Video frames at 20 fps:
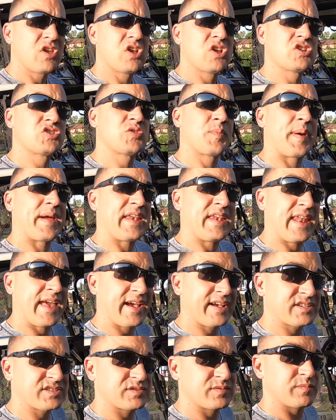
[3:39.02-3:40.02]
So my
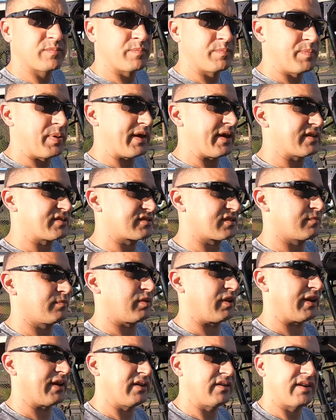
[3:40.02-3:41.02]
next biggest
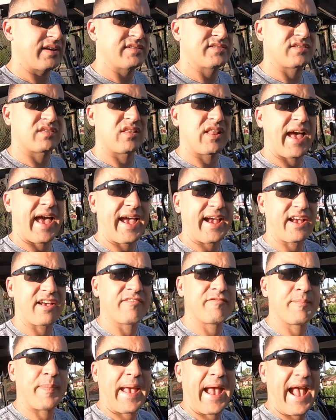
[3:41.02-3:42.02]
complaint is lack
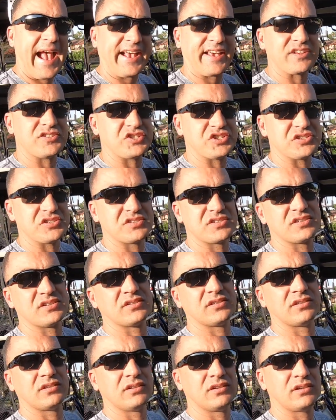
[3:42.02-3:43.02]
of packages.
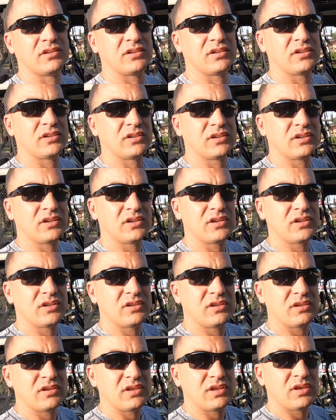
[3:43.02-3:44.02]

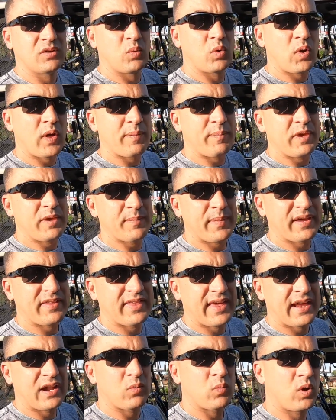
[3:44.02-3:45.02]
What do I mean by that?